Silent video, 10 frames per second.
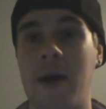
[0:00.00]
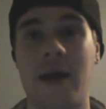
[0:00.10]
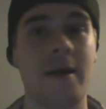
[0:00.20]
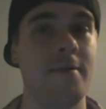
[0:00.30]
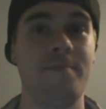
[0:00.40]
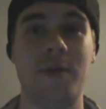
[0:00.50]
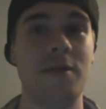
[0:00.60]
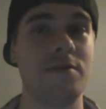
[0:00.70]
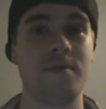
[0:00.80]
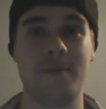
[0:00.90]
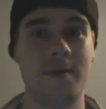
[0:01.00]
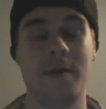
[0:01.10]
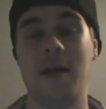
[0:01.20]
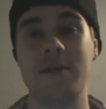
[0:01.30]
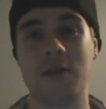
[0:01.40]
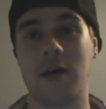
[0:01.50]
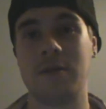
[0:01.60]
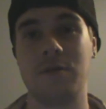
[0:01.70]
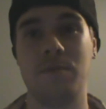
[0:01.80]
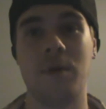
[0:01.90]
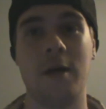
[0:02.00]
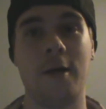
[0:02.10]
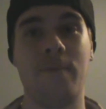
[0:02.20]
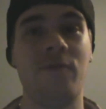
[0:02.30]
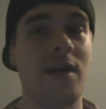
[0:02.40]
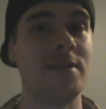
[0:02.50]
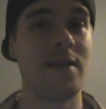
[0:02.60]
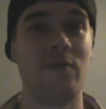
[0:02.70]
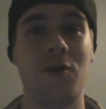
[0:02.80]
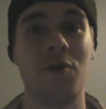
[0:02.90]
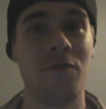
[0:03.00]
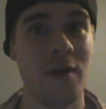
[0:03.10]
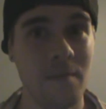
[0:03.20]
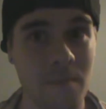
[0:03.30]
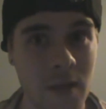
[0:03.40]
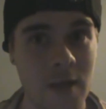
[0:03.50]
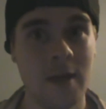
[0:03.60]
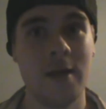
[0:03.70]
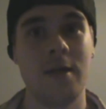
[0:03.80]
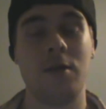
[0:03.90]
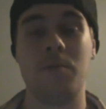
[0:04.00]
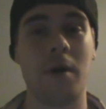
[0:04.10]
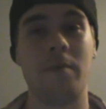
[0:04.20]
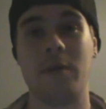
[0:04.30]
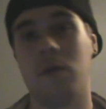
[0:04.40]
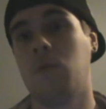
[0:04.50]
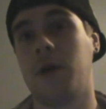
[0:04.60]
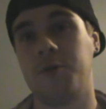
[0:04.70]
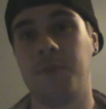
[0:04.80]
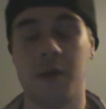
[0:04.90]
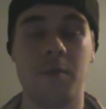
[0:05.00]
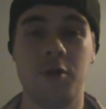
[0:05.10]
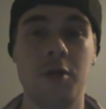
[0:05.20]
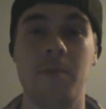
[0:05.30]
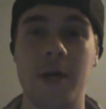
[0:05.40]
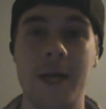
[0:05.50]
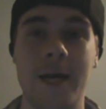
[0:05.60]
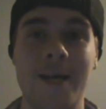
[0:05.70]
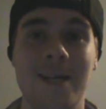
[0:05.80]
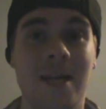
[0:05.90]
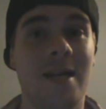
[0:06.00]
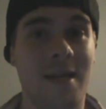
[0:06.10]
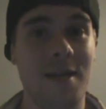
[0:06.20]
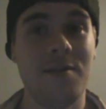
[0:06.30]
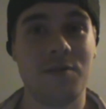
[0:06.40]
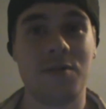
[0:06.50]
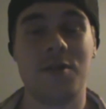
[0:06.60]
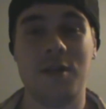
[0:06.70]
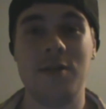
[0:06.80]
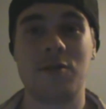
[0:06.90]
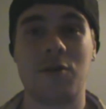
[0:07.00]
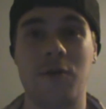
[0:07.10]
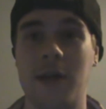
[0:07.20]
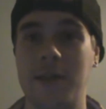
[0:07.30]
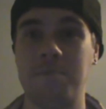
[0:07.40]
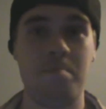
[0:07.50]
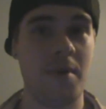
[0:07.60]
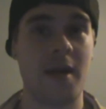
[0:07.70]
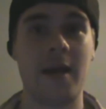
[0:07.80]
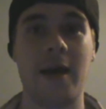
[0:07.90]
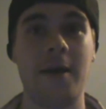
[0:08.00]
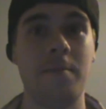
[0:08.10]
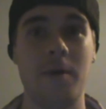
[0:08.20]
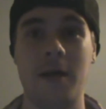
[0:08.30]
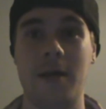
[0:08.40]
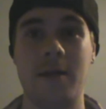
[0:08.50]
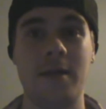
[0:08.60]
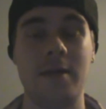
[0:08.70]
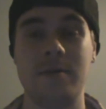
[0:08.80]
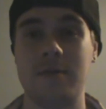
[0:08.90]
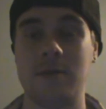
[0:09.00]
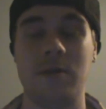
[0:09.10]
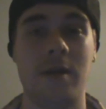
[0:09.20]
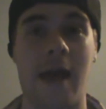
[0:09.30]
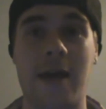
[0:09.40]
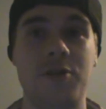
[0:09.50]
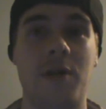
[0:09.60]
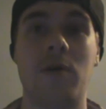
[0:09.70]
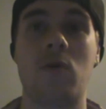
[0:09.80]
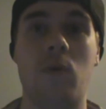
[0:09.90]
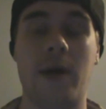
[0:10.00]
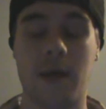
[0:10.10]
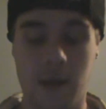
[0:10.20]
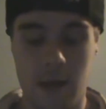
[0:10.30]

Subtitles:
Mack, he's awesome. If you guys haven't heard of him, you probably don't watch PWG, but he's great. He's a big guy, and he's agile, quick.